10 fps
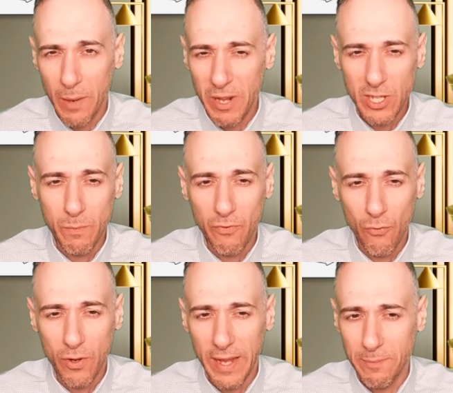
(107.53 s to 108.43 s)
I mentioned
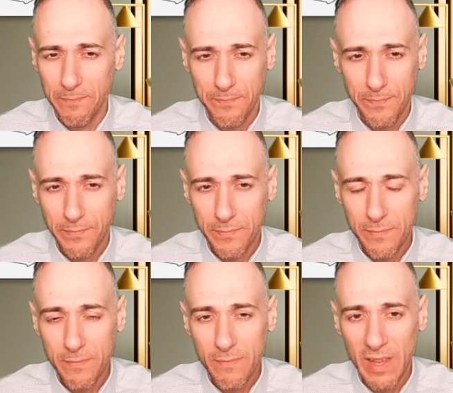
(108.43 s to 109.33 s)
before that
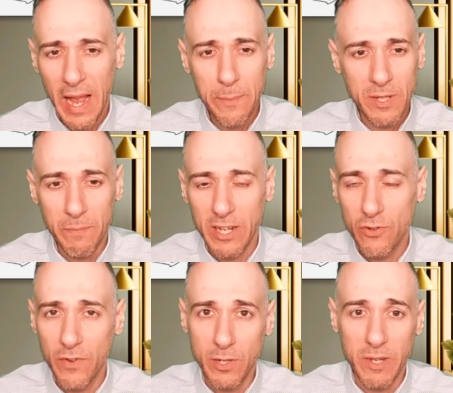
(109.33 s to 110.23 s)
absent major
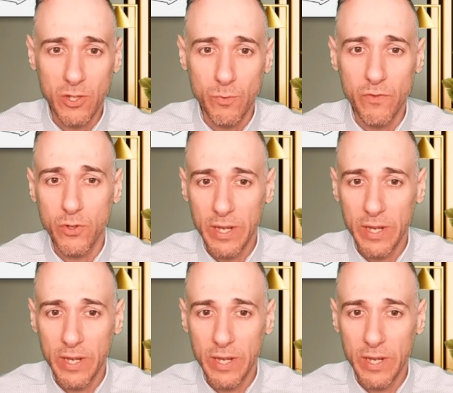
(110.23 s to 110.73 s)
fundamental moves,